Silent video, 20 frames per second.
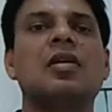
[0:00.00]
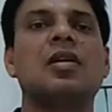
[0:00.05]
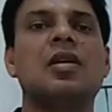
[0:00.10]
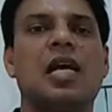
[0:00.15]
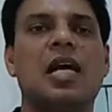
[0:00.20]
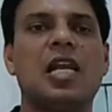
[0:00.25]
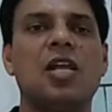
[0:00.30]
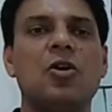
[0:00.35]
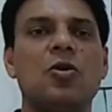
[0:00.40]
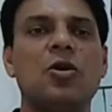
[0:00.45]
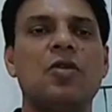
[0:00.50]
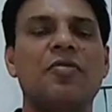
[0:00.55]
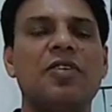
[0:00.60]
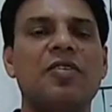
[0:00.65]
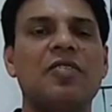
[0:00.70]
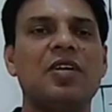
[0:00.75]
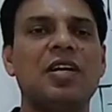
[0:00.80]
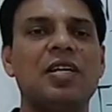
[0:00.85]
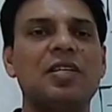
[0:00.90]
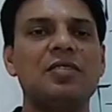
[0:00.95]
Hello
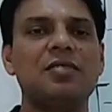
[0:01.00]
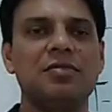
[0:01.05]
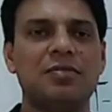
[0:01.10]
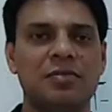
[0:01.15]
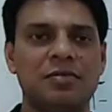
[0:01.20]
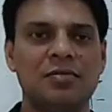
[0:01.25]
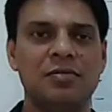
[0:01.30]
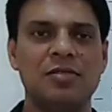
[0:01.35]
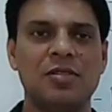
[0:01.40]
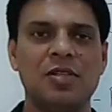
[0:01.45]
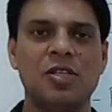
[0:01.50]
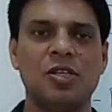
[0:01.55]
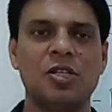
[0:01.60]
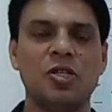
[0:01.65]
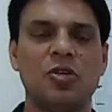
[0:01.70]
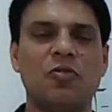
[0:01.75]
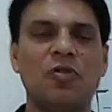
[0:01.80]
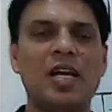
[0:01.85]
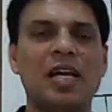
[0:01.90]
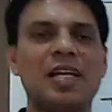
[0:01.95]
everyone,
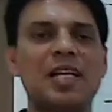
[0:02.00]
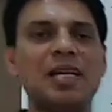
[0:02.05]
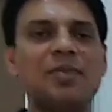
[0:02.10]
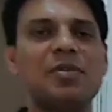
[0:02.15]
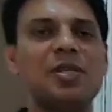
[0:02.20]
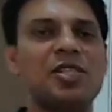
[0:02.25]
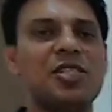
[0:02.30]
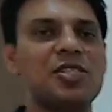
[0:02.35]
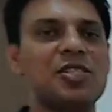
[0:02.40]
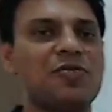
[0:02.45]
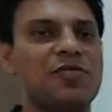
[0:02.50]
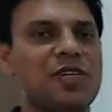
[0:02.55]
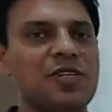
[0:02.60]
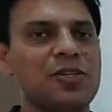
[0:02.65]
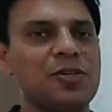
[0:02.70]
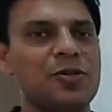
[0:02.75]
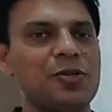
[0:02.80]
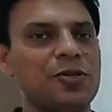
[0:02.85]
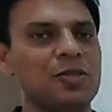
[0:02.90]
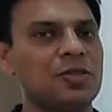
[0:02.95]
you're welcome in this
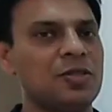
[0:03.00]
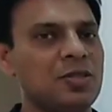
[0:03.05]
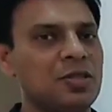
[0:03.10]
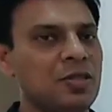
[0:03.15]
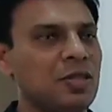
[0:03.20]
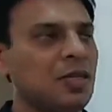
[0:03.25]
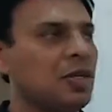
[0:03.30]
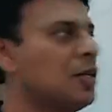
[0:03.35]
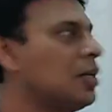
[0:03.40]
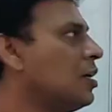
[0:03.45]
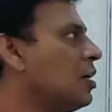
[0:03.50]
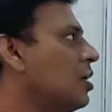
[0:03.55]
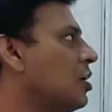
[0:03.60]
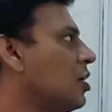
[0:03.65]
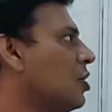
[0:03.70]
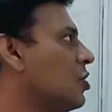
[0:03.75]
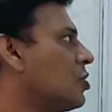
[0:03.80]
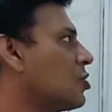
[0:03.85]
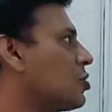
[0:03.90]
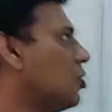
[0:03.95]
video.
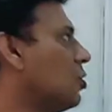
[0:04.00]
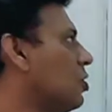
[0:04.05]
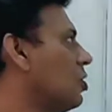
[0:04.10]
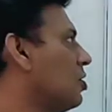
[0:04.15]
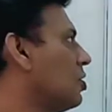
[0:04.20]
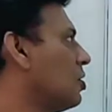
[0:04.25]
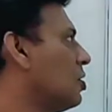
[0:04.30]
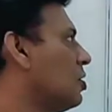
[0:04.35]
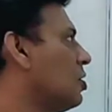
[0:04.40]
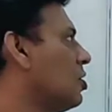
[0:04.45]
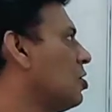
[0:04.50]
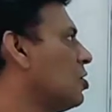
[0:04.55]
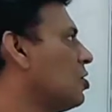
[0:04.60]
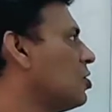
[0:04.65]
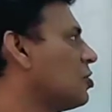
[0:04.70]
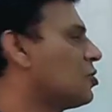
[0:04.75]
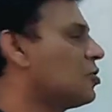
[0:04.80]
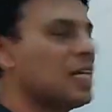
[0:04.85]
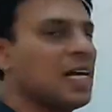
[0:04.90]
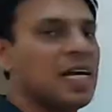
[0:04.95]

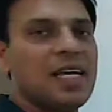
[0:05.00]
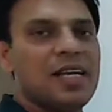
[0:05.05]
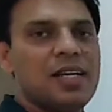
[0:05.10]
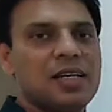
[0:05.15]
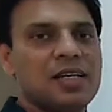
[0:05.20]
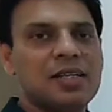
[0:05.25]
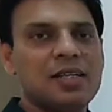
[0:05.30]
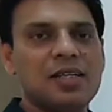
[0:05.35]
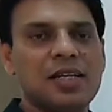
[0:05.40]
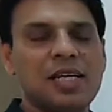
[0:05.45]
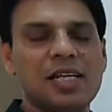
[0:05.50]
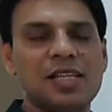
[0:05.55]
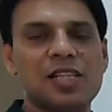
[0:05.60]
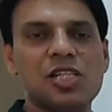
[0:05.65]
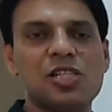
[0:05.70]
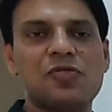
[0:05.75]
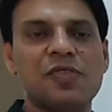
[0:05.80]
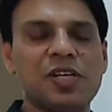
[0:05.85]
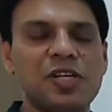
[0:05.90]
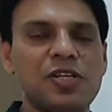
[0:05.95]
So today in
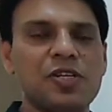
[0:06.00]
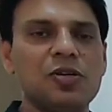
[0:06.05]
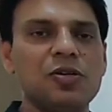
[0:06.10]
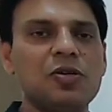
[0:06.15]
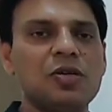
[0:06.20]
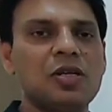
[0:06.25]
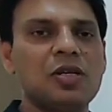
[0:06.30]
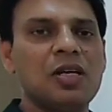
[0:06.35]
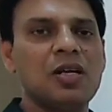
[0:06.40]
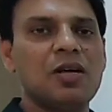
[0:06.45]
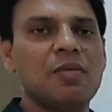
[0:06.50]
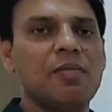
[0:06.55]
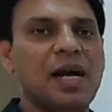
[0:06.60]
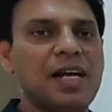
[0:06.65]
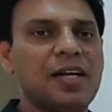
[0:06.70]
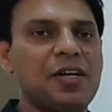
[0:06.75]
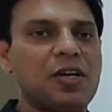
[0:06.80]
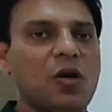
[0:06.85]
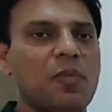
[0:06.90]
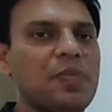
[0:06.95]
this video my
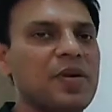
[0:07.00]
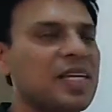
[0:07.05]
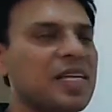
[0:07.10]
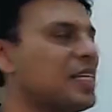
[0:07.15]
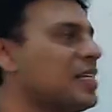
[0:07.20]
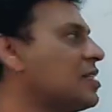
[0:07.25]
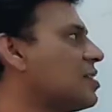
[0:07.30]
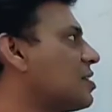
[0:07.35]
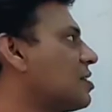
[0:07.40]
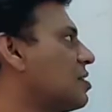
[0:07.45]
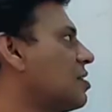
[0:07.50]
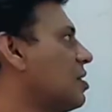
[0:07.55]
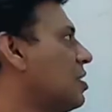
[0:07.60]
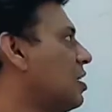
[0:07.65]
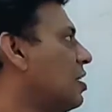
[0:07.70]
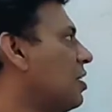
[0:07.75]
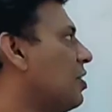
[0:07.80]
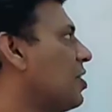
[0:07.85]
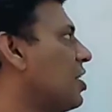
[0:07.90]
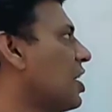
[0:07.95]
topic is
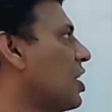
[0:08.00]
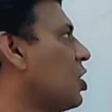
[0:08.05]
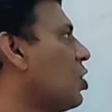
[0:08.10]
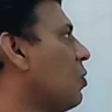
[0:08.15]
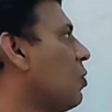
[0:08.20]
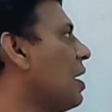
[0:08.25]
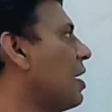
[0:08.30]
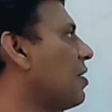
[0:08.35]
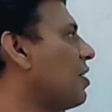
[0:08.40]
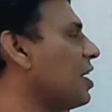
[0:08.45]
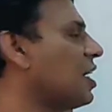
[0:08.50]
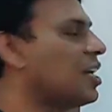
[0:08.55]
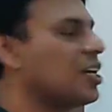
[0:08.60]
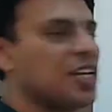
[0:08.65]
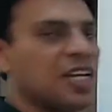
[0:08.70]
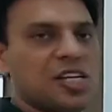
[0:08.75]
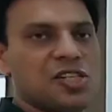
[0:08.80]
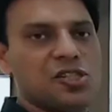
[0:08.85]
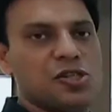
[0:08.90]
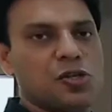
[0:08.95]
trigonometric
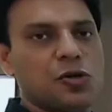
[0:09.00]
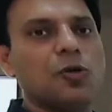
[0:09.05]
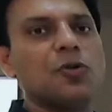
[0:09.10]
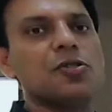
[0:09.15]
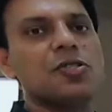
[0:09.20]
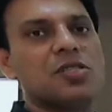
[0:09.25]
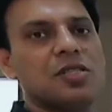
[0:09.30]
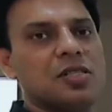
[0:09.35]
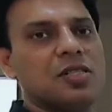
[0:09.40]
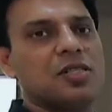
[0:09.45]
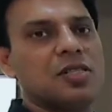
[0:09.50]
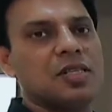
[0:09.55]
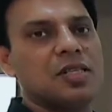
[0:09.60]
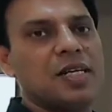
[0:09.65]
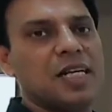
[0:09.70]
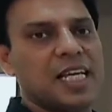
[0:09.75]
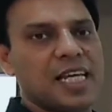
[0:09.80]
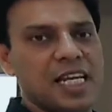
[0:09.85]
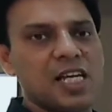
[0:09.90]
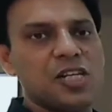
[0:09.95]
ratios.
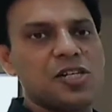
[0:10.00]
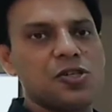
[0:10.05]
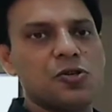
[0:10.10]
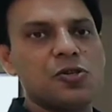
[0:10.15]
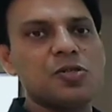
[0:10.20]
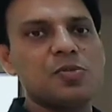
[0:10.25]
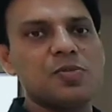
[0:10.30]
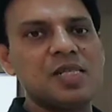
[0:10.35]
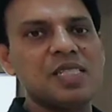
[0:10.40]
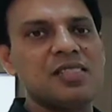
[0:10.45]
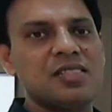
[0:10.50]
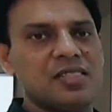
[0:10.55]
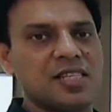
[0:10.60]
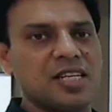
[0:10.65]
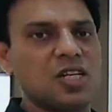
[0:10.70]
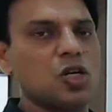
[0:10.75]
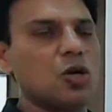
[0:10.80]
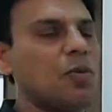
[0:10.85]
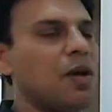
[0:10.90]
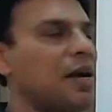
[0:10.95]
T ratios means
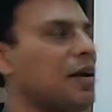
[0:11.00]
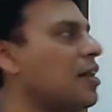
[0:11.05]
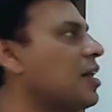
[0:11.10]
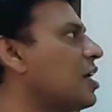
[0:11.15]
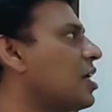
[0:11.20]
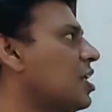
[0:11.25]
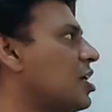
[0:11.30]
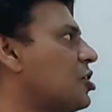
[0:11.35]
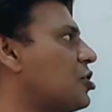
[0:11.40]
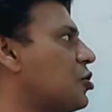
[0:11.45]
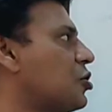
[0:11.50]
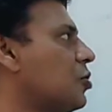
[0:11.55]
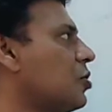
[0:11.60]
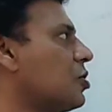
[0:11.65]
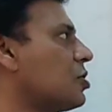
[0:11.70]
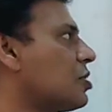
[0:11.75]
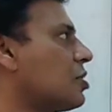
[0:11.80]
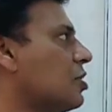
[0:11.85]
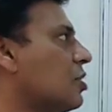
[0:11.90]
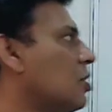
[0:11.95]
trigonometric ratios
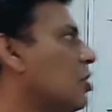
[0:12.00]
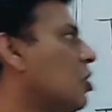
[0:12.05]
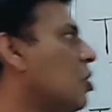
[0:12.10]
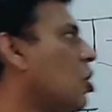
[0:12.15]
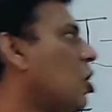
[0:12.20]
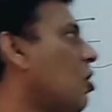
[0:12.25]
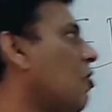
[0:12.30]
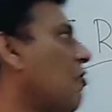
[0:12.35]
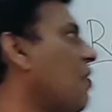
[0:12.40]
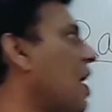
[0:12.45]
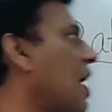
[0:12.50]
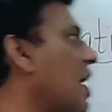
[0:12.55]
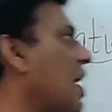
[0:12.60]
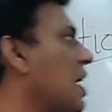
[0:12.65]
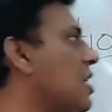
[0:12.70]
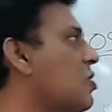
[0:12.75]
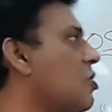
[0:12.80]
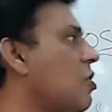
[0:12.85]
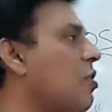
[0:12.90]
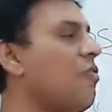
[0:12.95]
of
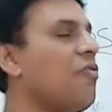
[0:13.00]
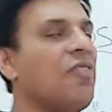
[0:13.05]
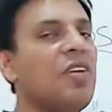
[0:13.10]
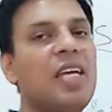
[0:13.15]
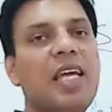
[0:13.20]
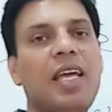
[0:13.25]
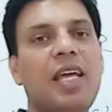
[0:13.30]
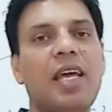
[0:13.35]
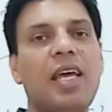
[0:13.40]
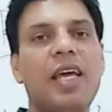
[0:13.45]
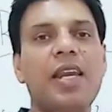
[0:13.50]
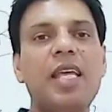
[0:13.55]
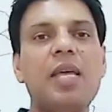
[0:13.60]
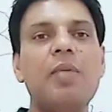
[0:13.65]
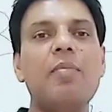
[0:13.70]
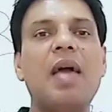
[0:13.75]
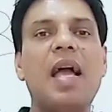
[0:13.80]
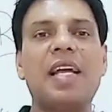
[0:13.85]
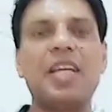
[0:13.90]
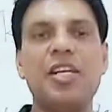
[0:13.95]
angles of any
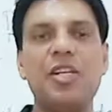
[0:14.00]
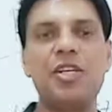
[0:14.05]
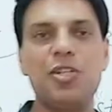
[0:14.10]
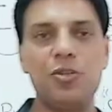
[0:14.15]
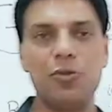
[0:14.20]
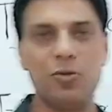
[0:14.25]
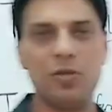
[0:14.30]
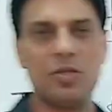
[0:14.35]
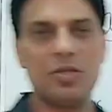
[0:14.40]
magnitude.